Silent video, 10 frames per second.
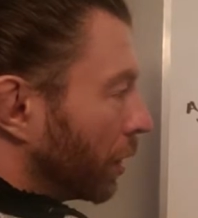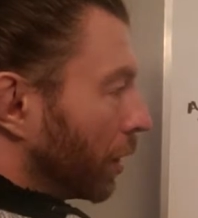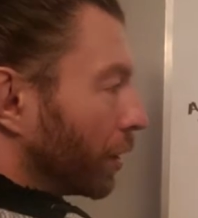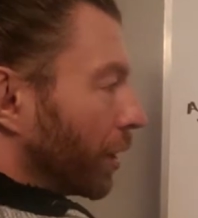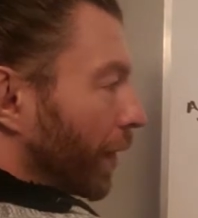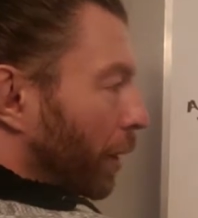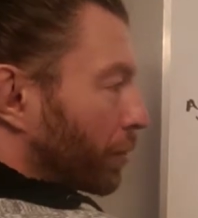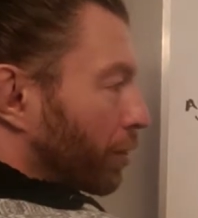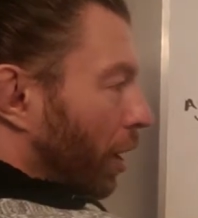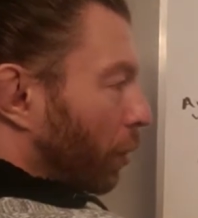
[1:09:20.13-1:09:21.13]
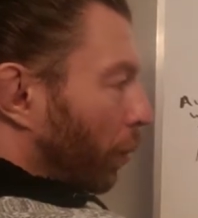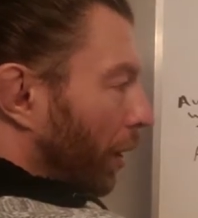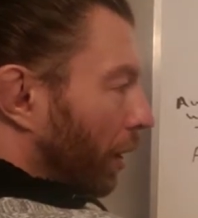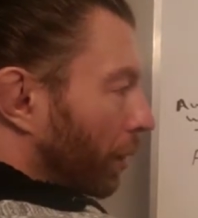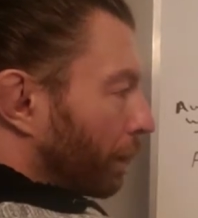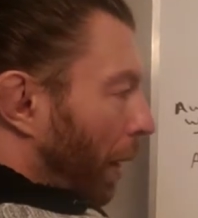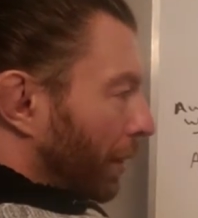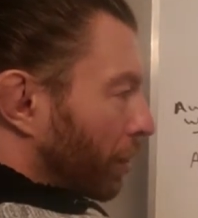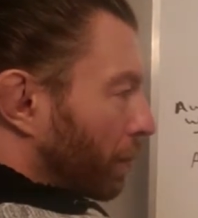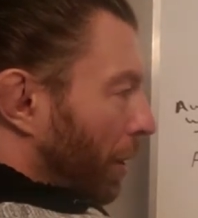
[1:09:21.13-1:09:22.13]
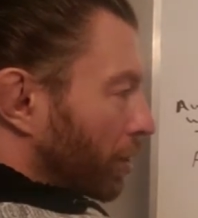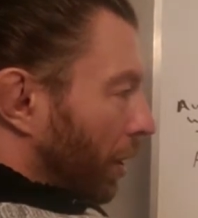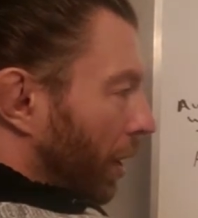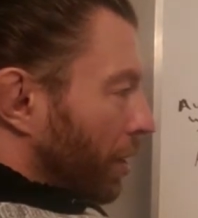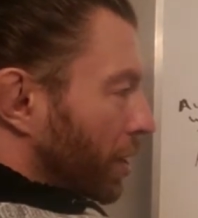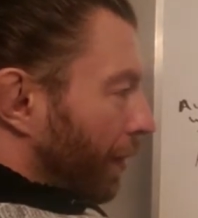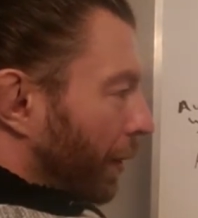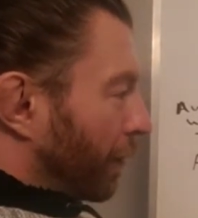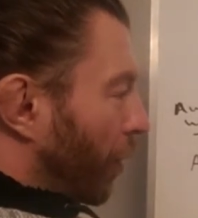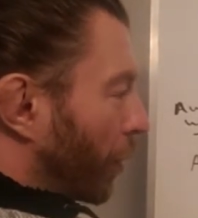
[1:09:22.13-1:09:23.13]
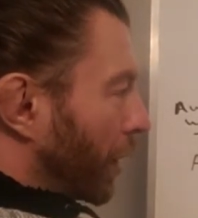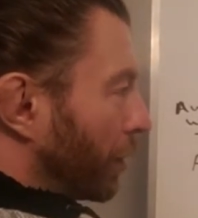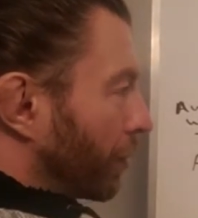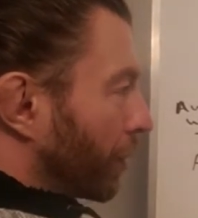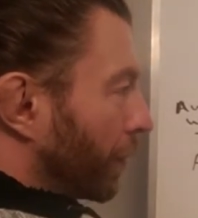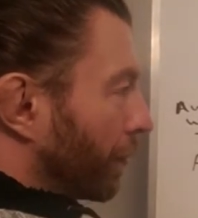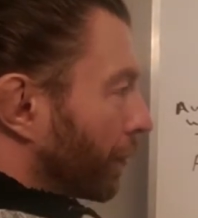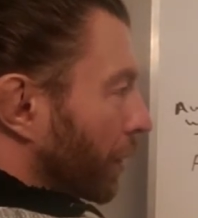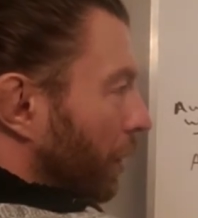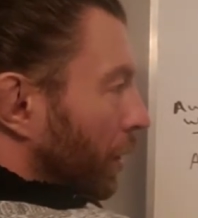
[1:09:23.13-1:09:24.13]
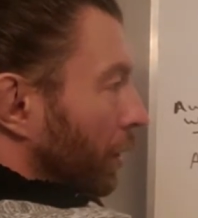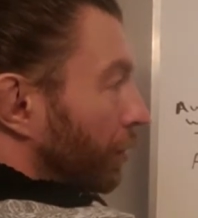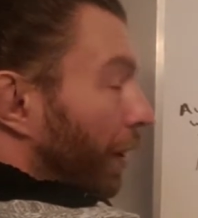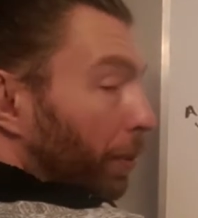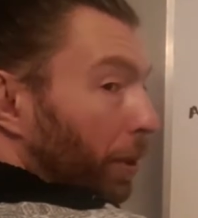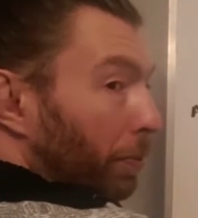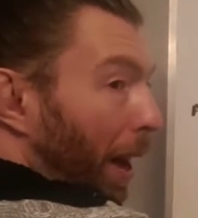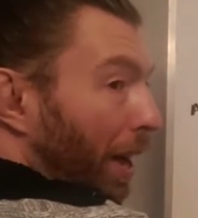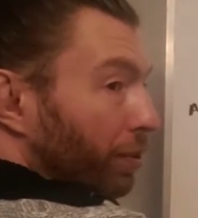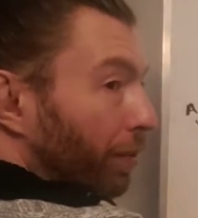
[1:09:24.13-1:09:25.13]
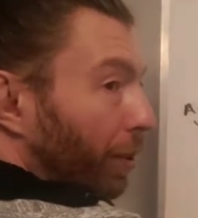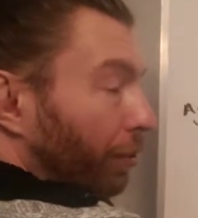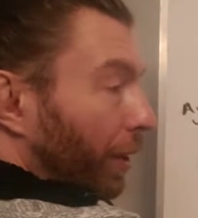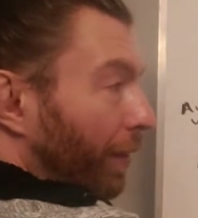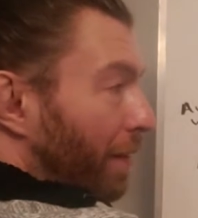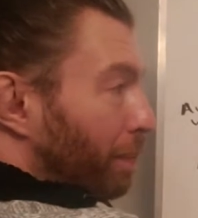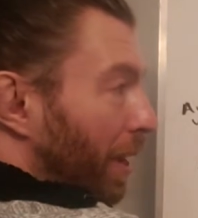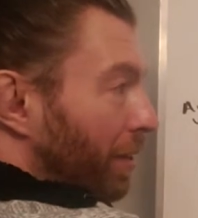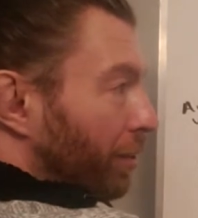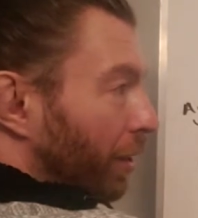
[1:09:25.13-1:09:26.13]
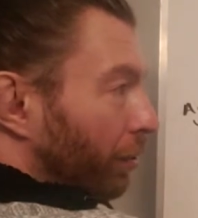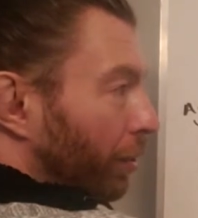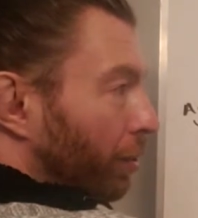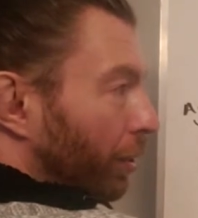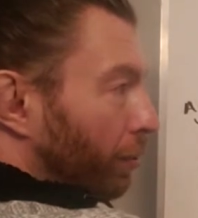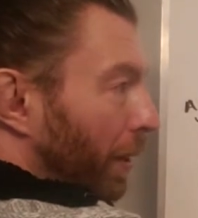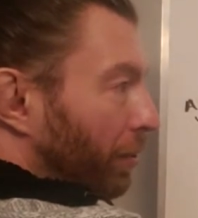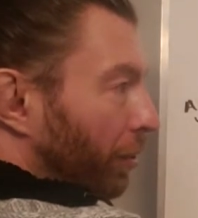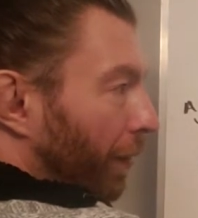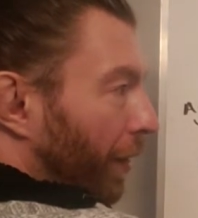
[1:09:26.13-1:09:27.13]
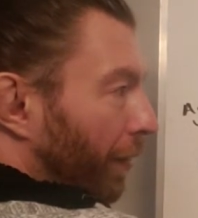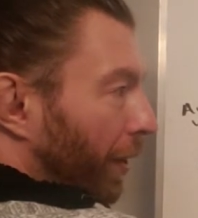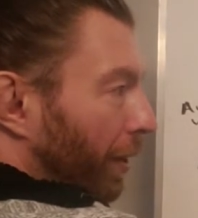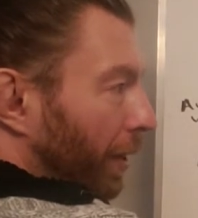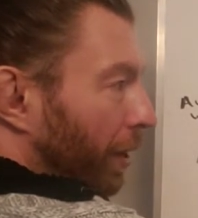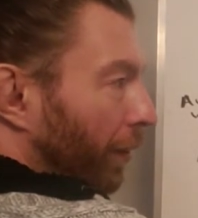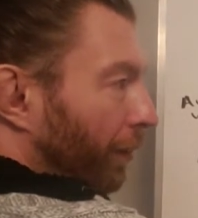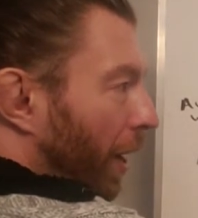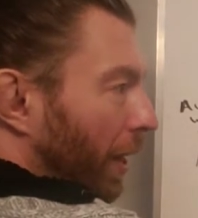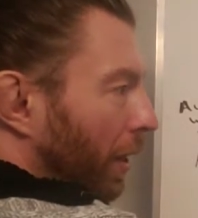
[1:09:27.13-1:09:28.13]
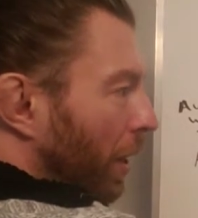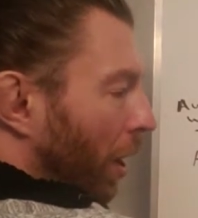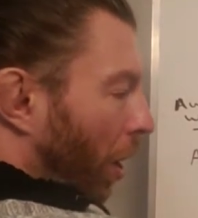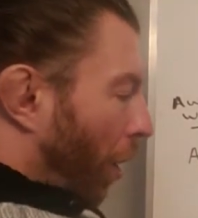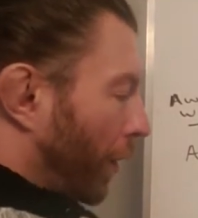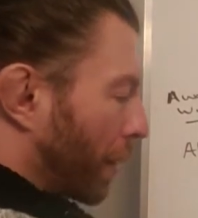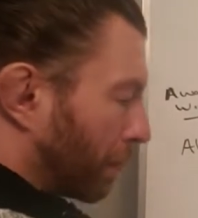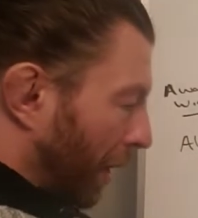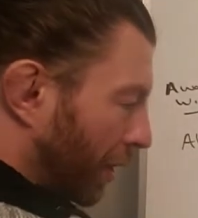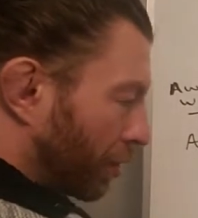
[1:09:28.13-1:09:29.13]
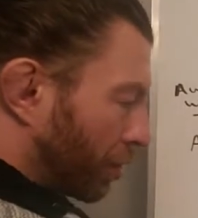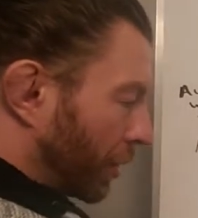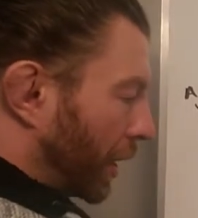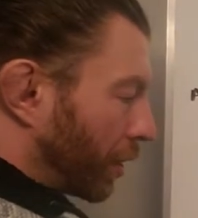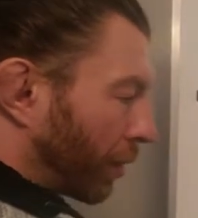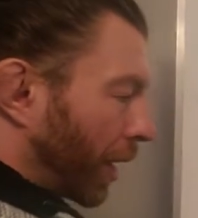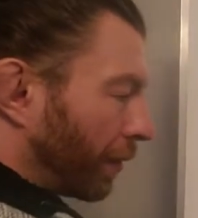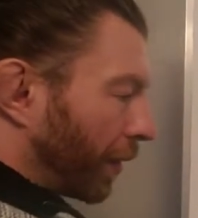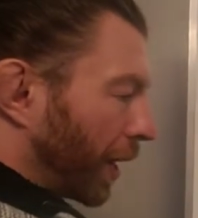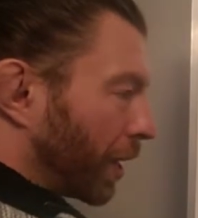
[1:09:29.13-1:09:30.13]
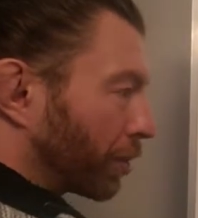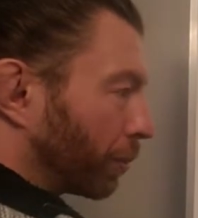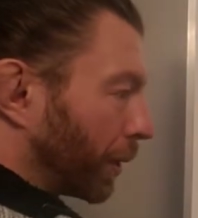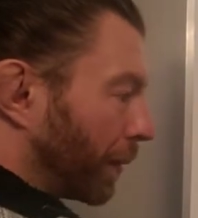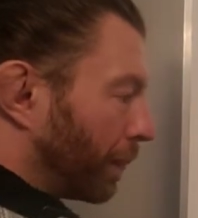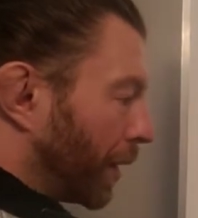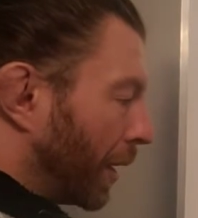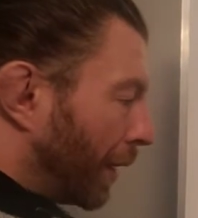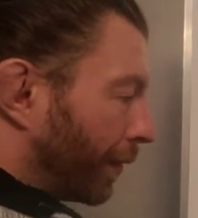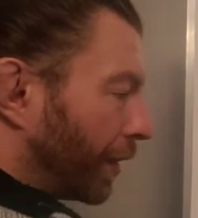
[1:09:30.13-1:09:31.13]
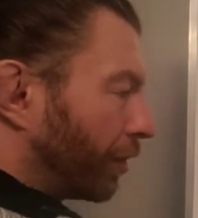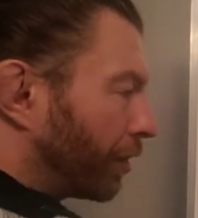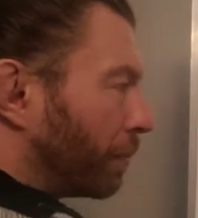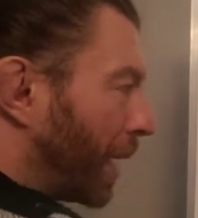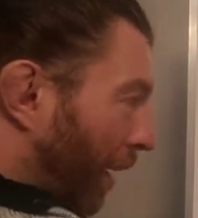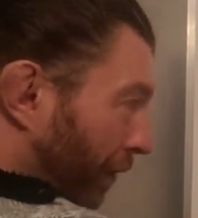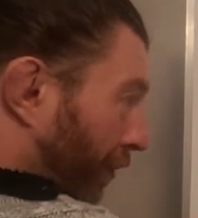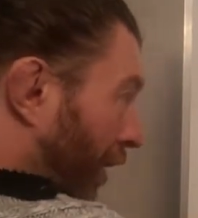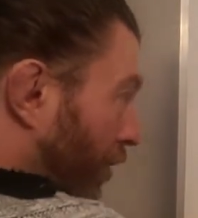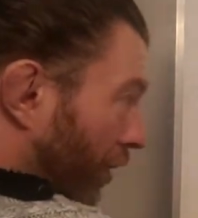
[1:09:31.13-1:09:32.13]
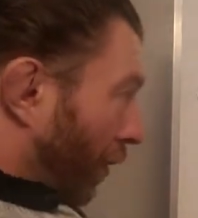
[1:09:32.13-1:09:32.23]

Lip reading: Develop strong will, practice martial arts, develop focus, develop compassion for yourself, have patience, learn to express yourself authentically. You'll find all the abundance you need to create a financial plan. This is the manifestation of